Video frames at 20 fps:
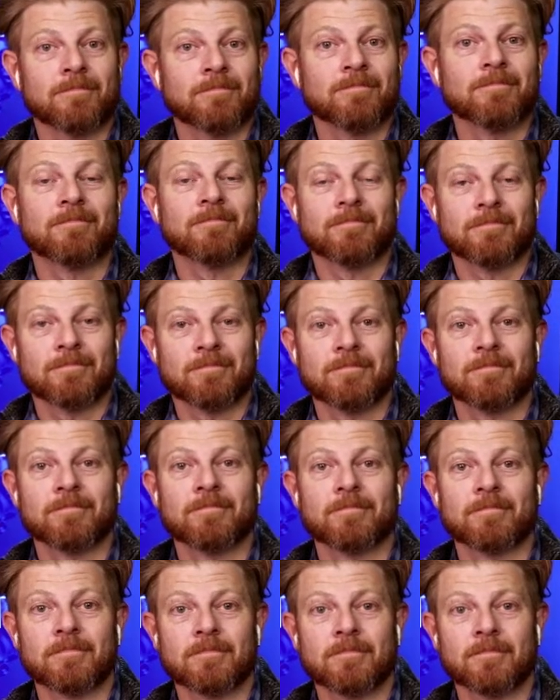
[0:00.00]

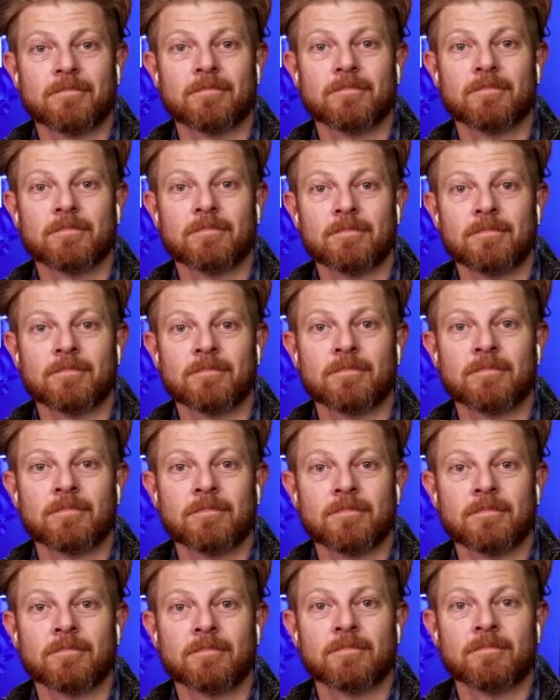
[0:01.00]

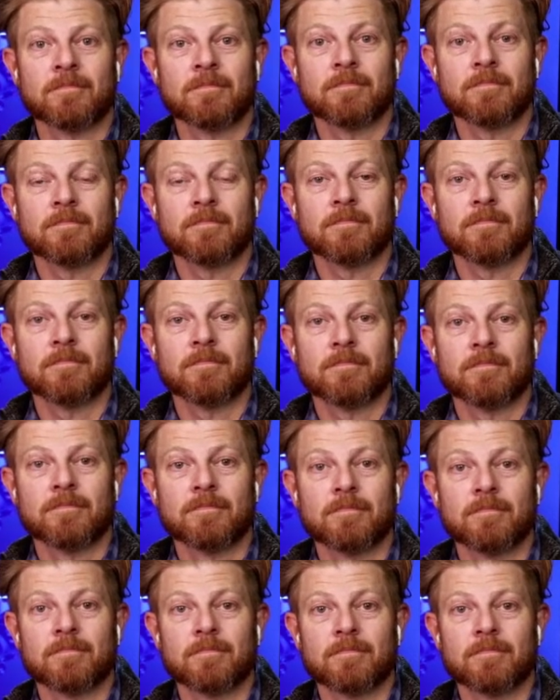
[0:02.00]

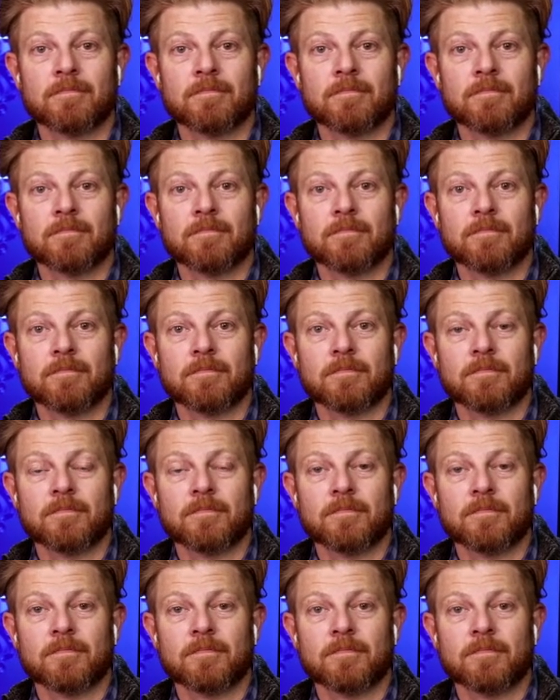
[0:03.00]

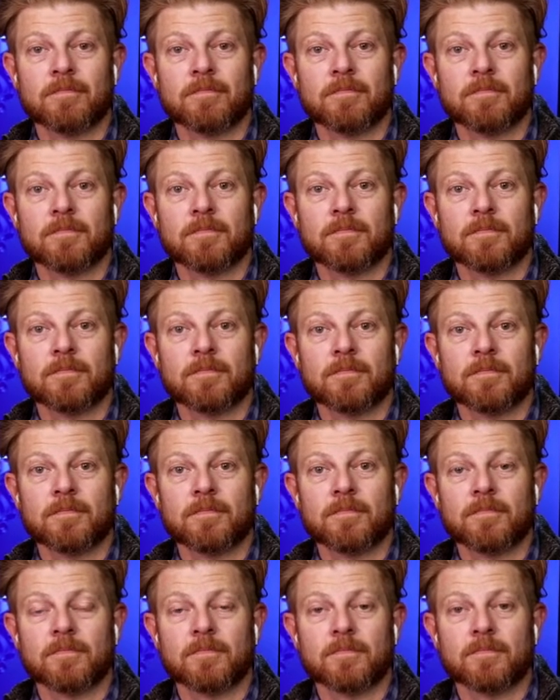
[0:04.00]

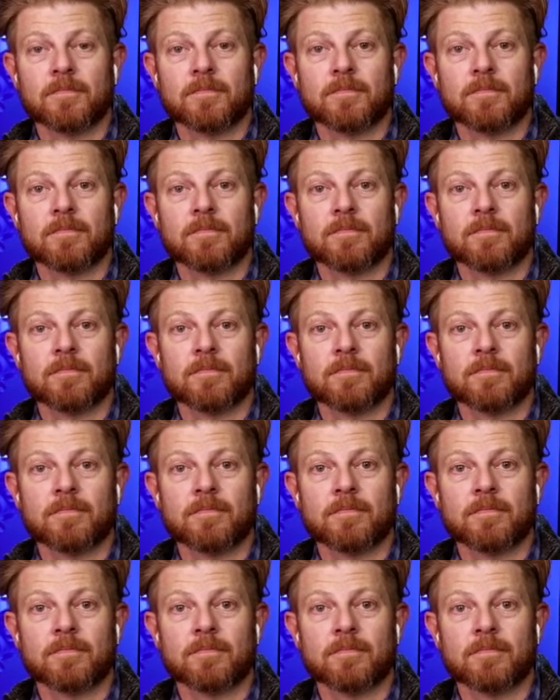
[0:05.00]

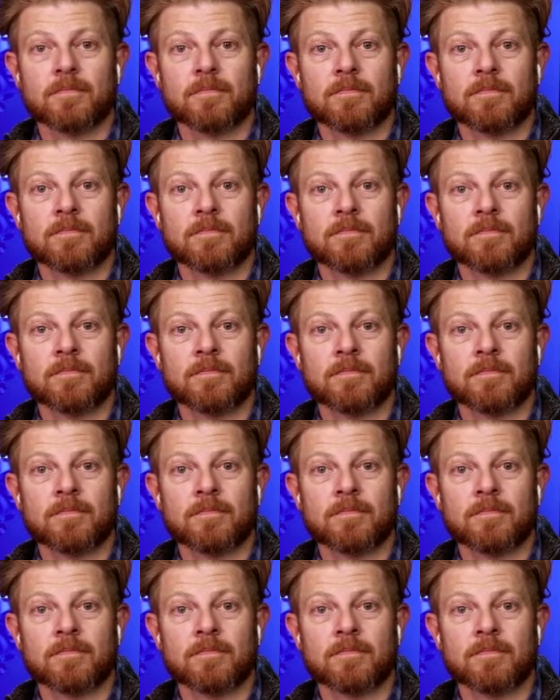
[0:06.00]
[no speech]